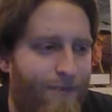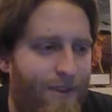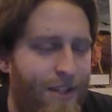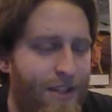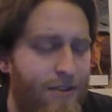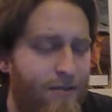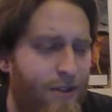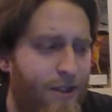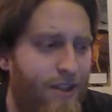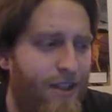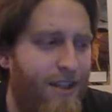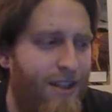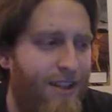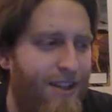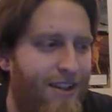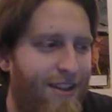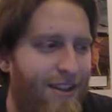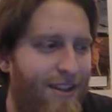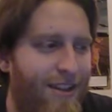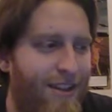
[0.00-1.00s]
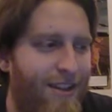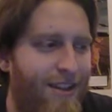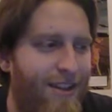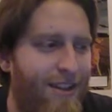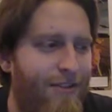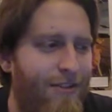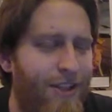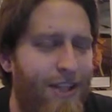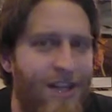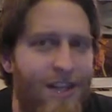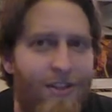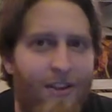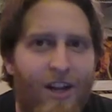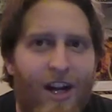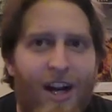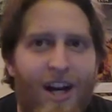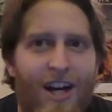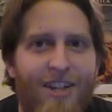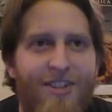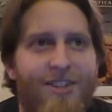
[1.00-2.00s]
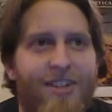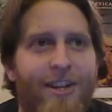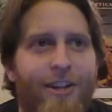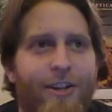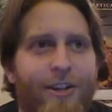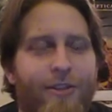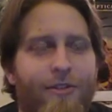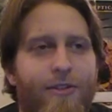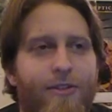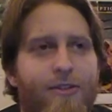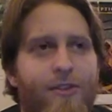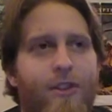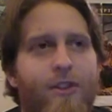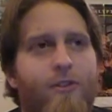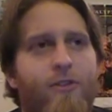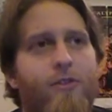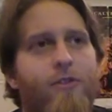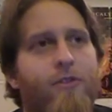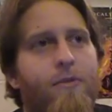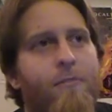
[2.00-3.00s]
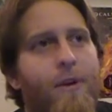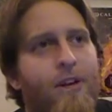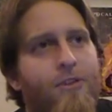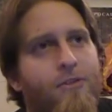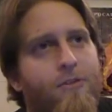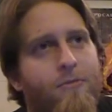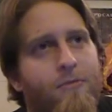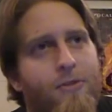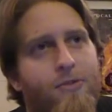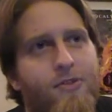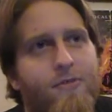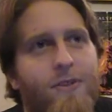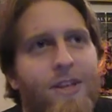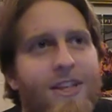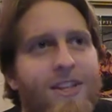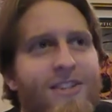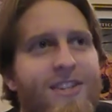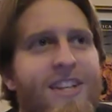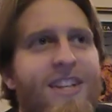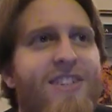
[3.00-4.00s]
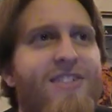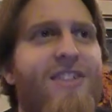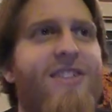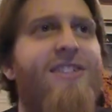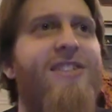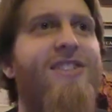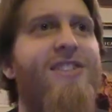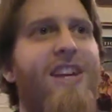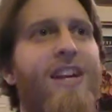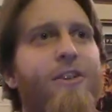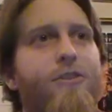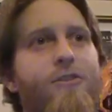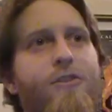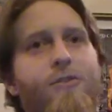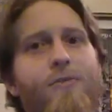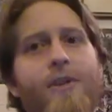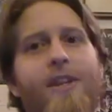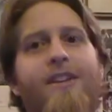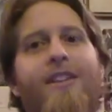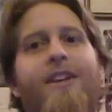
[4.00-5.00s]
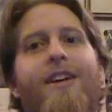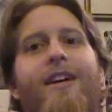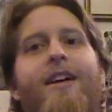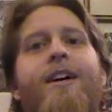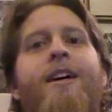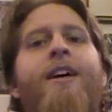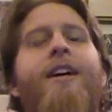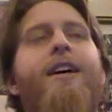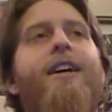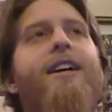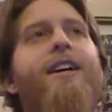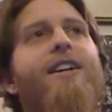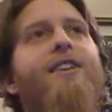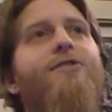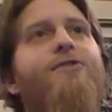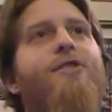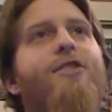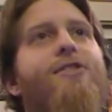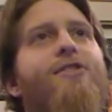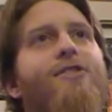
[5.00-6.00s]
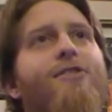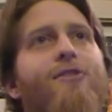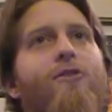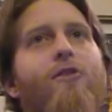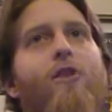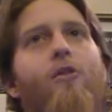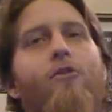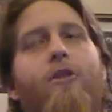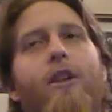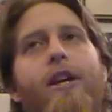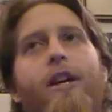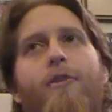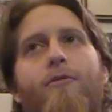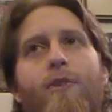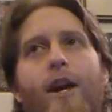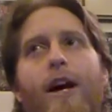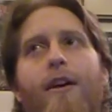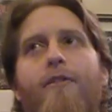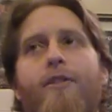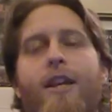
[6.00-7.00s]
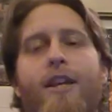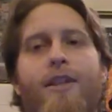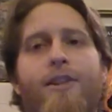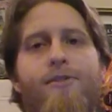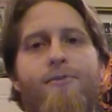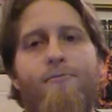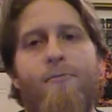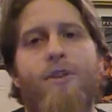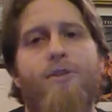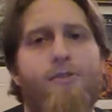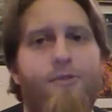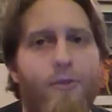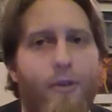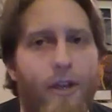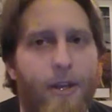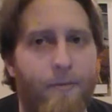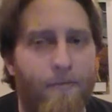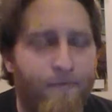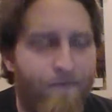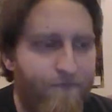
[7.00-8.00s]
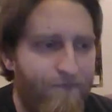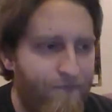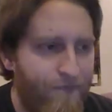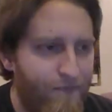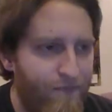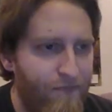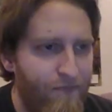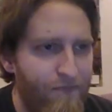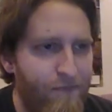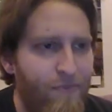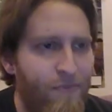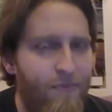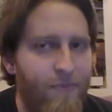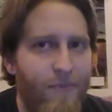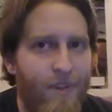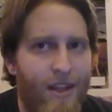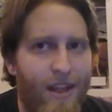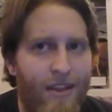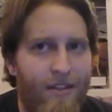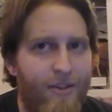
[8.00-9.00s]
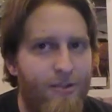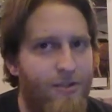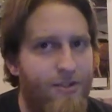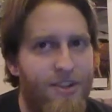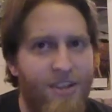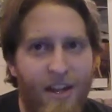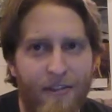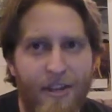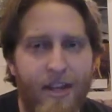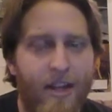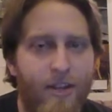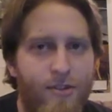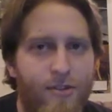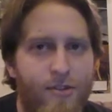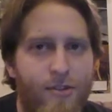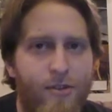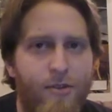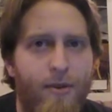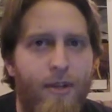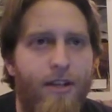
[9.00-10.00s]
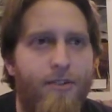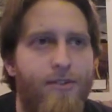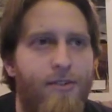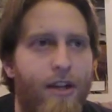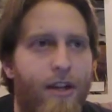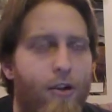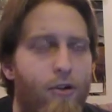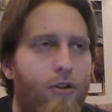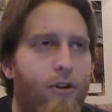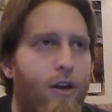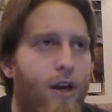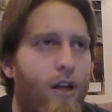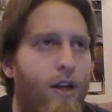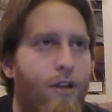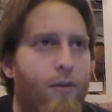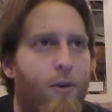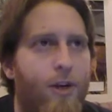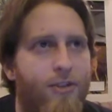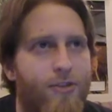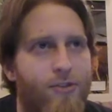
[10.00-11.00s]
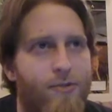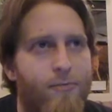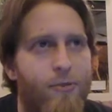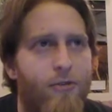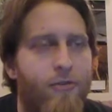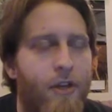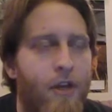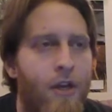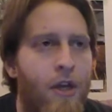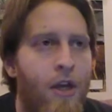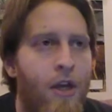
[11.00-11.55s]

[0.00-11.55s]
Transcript: Even Ethan Hawke's character is a little two-dimensional, mostly because he doesn't say or do anything. He's just slowly unraveling this mystery. And there's nothing else to it. It's like, oh, I'm going to watch this movie.